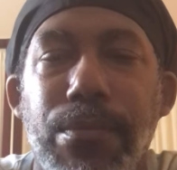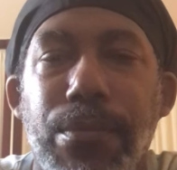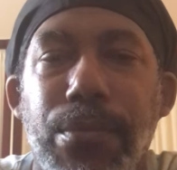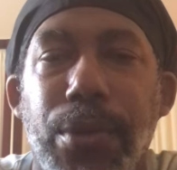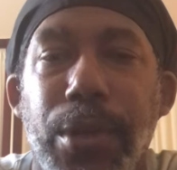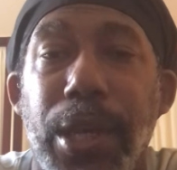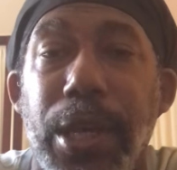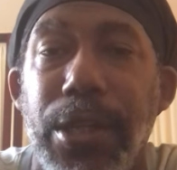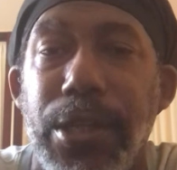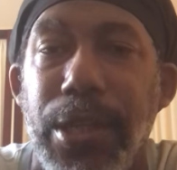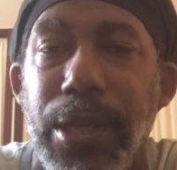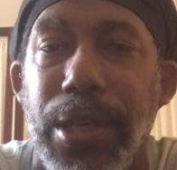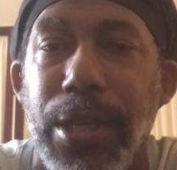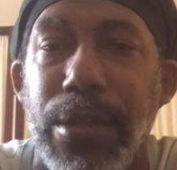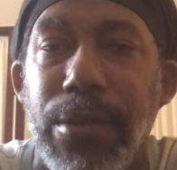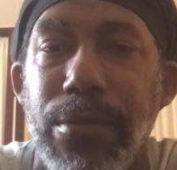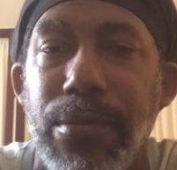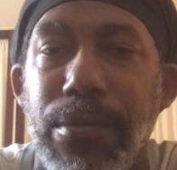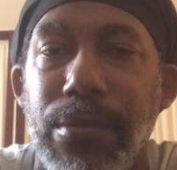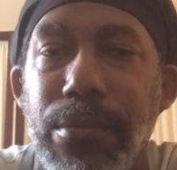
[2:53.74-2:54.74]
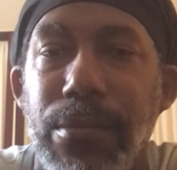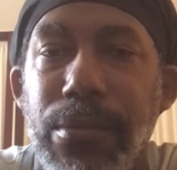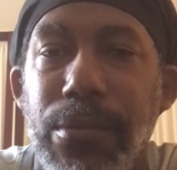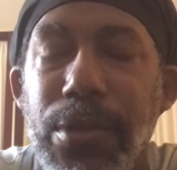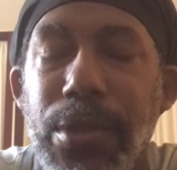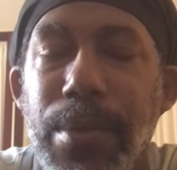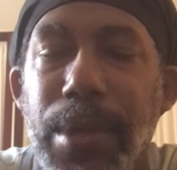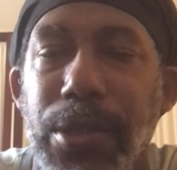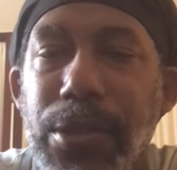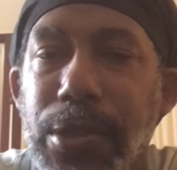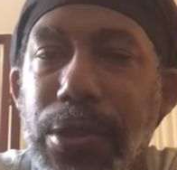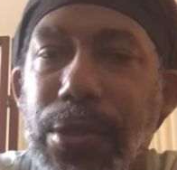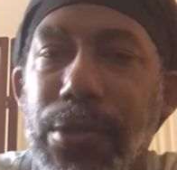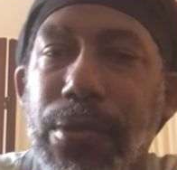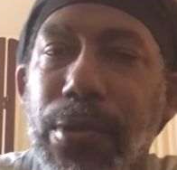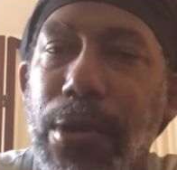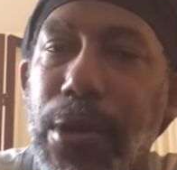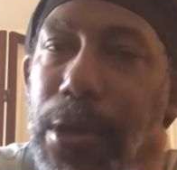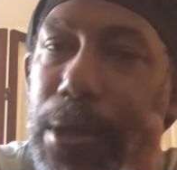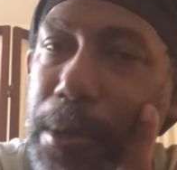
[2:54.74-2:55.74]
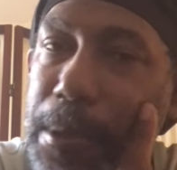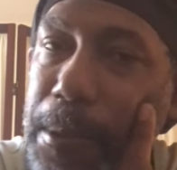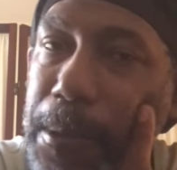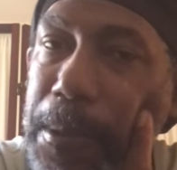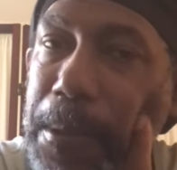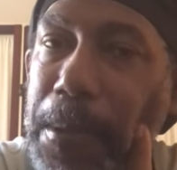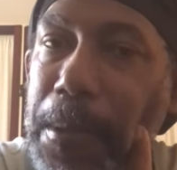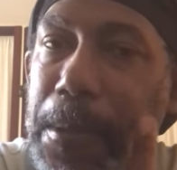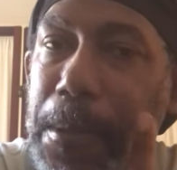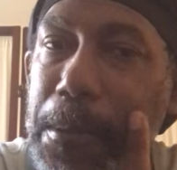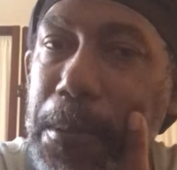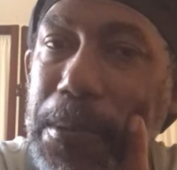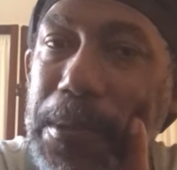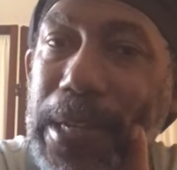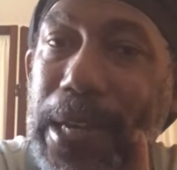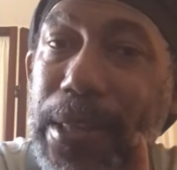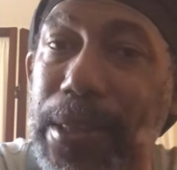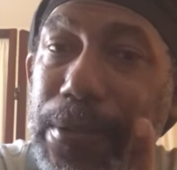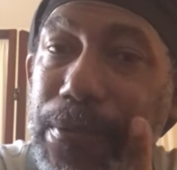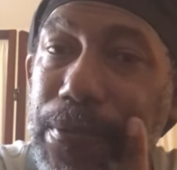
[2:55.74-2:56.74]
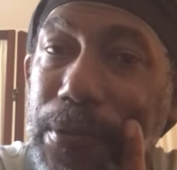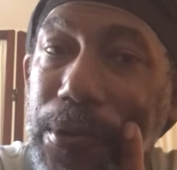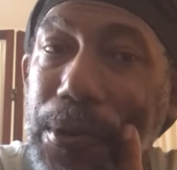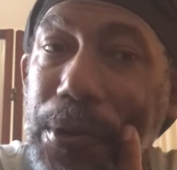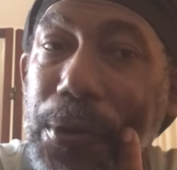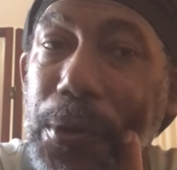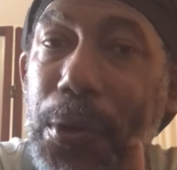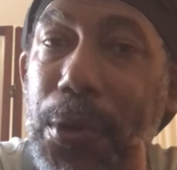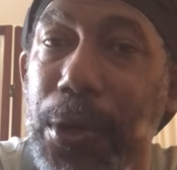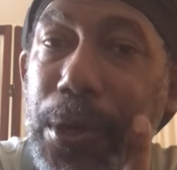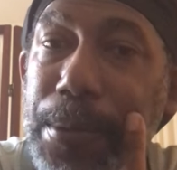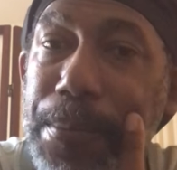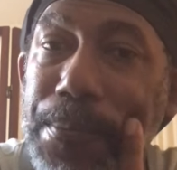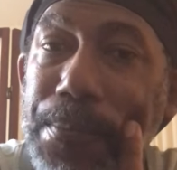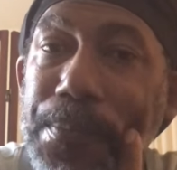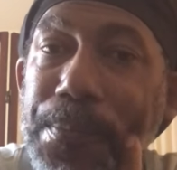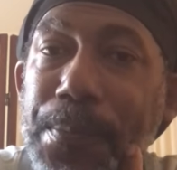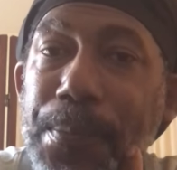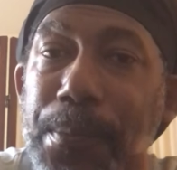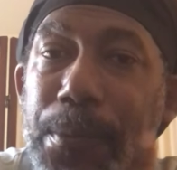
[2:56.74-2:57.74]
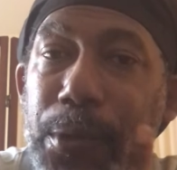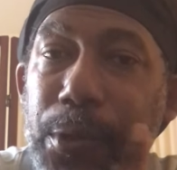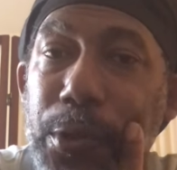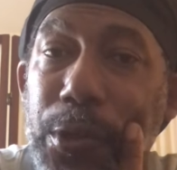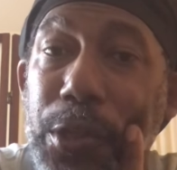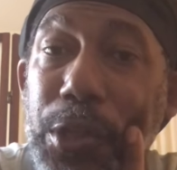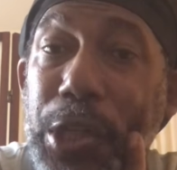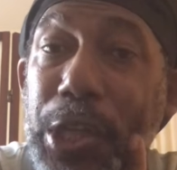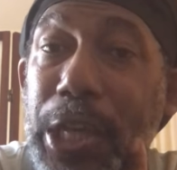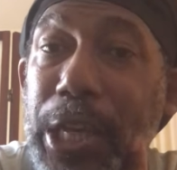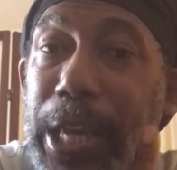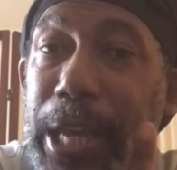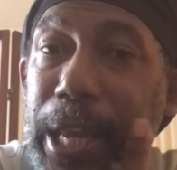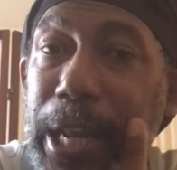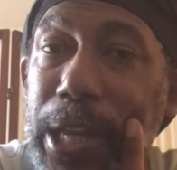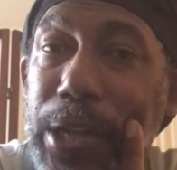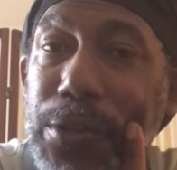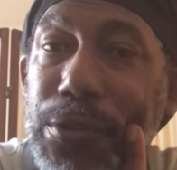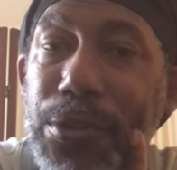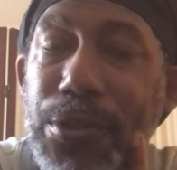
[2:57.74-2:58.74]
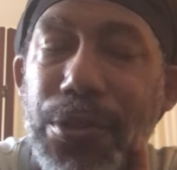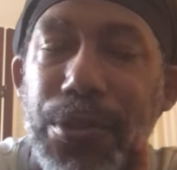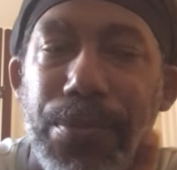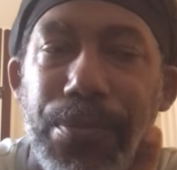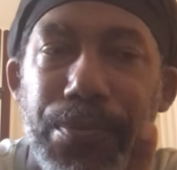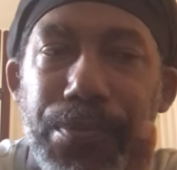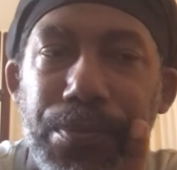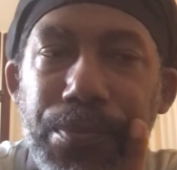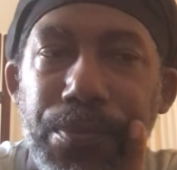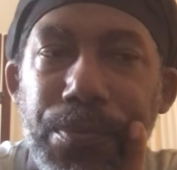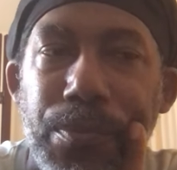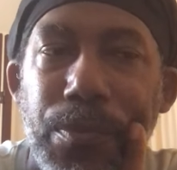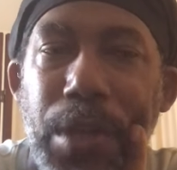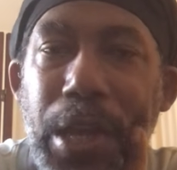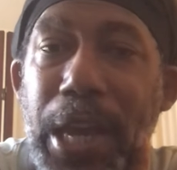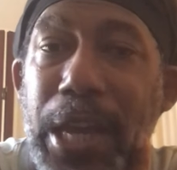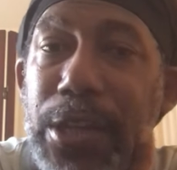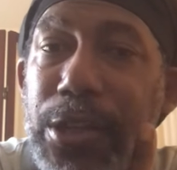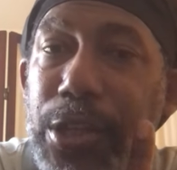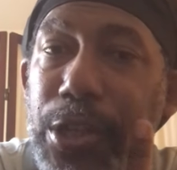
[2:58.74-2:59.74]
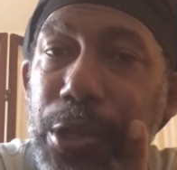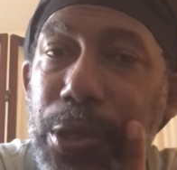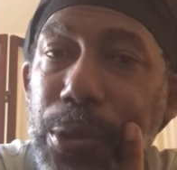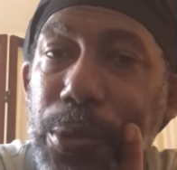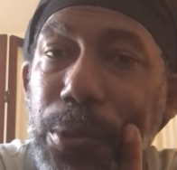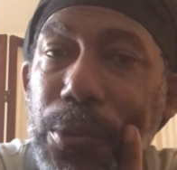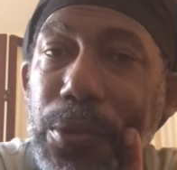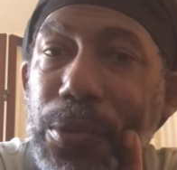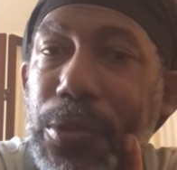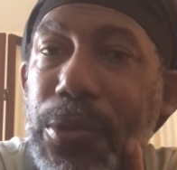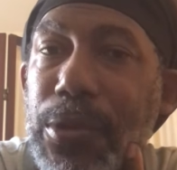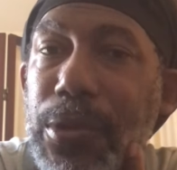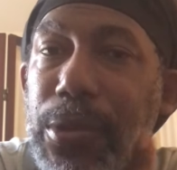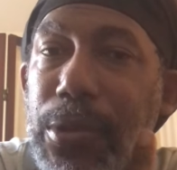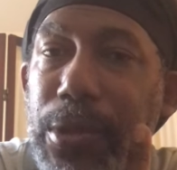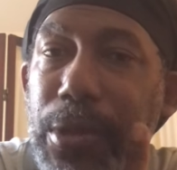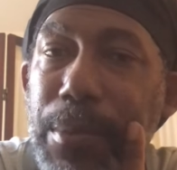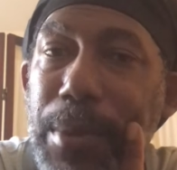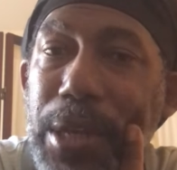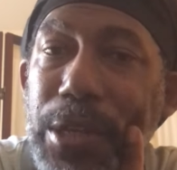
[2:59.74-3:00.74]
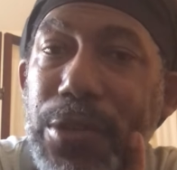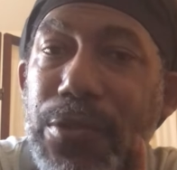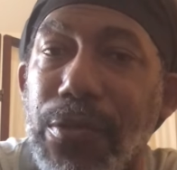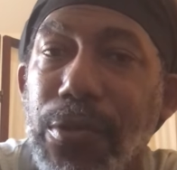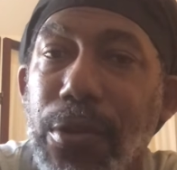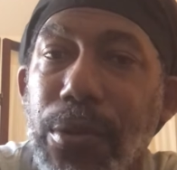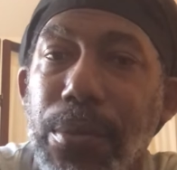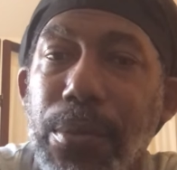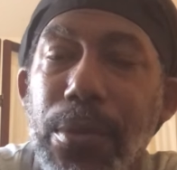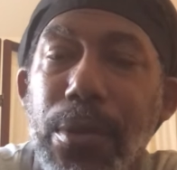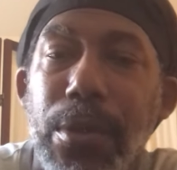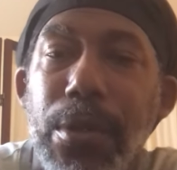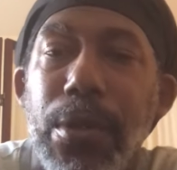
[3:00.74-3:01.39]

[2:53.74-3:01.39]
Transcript: bring a ticket to my sister-in-law, who was at the front door, so she could gain entrance, and to use the men's room,